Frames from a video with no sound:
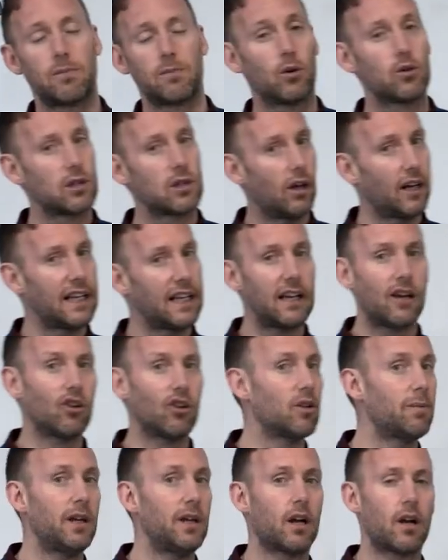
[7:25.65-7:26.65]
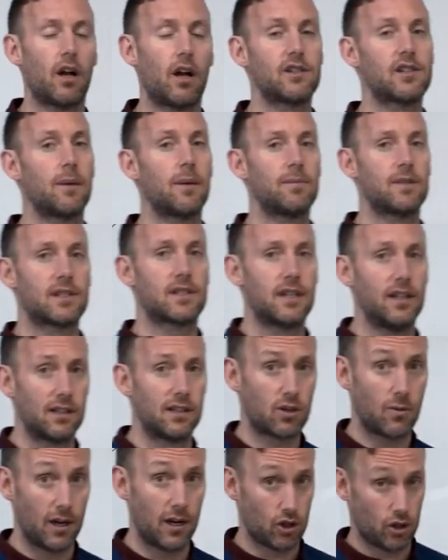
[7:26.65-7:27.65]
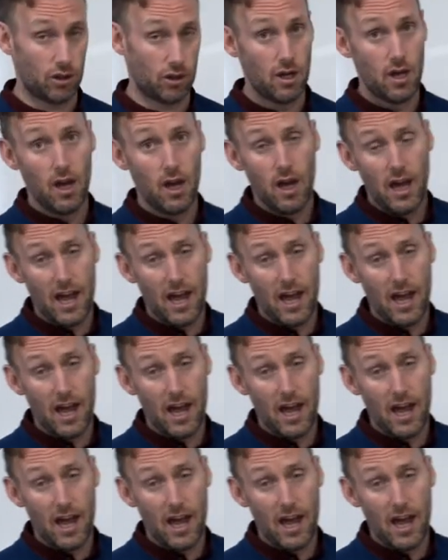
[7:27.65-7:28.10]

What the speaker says: It's most likely going to be a concept and skills question.